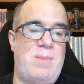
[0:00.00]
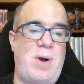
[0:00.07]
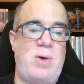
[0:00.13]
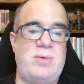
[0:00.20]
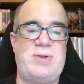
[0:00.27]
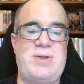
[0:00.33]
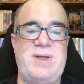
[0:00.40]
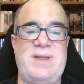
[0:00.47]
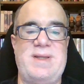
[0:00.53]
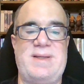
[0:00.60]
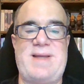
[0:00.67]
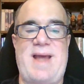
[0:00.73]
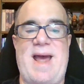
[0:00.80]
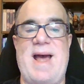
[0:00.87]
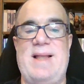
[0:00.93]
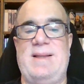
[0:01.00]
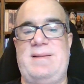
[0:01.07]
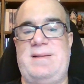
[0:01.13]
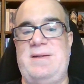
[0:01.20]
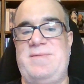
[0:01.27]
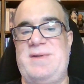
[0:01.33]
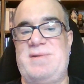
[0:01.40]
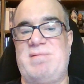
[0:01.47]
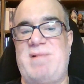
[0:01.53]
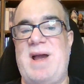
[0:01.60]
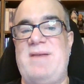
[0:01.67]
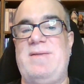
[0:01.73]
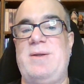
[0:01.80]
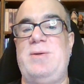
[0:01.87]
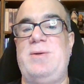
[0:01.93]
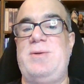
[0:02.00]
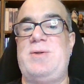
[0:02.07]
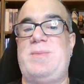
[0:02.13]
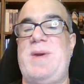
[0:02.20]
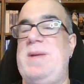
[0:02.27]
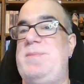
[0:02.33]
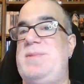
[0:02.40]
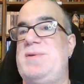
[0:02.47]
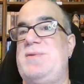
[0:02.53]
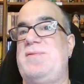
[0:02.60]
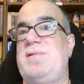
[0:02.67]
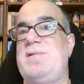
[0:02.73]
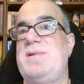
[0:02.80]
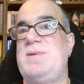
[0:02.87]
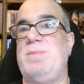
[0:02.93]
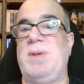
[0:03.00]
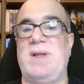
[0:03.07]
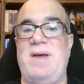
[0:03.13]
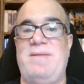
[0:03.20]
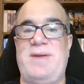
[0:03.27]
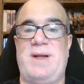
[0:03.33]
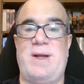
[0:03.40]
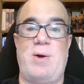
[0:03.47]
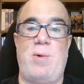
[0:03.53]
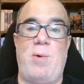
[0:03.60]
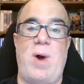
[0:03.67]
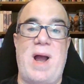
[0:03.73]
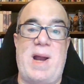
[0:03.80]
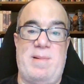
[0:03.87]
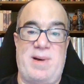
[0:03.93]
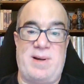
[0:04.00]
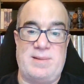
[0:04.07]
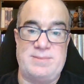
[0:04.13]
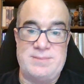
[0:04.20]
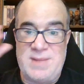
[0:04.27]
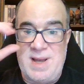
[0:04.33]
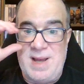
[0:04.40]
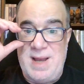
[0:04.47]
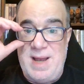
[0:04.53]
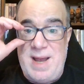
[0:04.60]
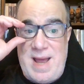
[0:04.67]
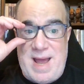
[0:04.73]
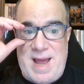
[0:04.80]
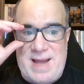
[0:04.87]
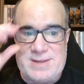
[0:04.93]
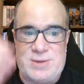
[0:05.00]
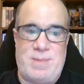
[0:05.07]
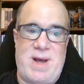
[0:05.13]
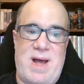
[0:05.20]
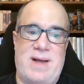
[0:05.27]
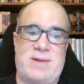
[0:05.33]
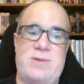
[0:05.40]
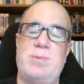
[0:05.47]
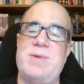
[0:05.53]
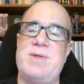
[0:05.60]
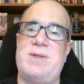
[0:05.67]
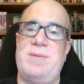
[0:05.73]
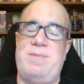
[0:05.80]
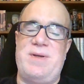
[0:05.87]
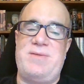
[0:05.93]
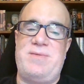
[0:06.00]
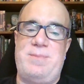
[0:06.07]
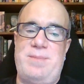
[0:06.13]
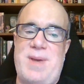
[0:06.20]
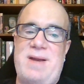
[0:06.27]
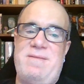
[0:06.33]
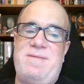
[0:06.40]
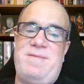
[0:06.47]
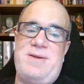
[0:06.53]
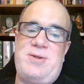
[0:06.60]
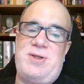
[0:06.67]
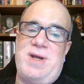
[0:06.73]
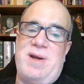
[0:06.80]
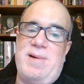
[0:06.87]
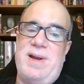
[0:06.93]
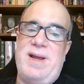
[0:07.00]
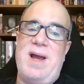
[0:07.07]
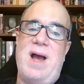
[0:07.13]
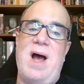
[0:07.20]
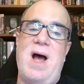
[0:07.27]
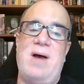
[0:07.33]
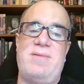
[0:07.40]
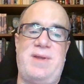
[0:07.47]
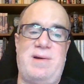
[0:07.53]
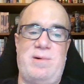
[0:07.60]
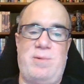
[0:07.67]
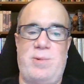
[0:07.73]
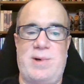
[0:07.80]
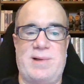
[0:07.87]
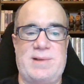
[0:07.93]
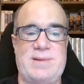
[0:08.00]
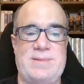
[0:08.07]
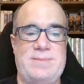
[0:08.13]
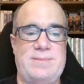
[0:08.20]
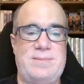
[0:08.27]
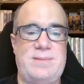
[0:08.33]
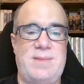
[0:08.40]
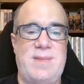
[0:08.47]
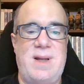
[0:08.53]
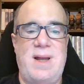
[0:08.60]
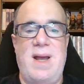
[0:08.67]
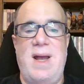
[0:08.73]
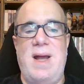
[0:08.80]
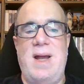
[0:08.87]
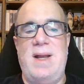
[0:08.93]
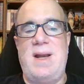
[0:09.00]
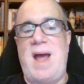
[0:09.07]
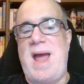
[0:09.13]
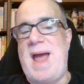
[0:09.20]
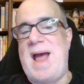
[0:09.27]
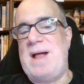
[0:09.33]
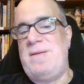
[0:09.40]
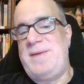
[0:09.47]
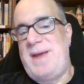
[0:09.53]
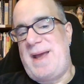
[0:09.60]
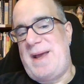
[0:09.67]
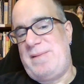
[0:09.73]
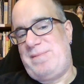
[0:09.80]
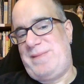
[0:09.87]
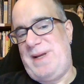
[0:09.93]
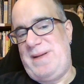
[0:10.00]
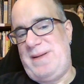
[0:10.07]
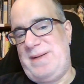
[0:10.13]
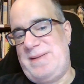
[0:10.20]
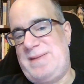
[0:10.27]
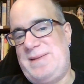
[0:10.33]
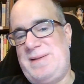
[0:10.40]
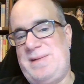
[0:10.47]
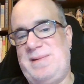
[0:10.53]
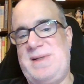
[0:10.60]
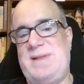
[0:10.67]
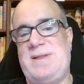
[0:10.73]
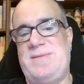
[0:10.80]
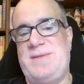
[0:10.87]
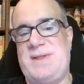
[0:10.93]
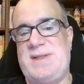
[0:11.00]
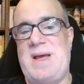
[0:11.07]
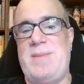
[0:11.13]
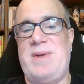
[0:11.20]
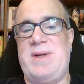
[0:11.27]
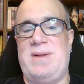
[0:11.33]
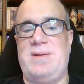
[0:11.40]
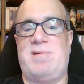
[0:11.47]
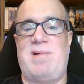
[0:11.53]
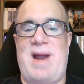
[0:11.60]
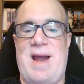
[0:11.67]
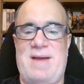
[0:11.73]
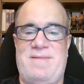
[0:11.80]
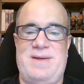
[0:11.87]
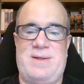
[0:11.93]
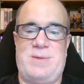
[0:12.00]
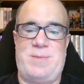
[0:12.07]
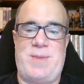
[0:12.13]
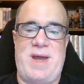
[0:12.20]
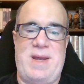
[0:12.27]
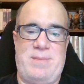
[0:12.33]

poaching the talent of his rival newspapers for his beloved Inquirer. Xbox was the beneficiary of their work. Now, Alvy had written a series of seminal graphics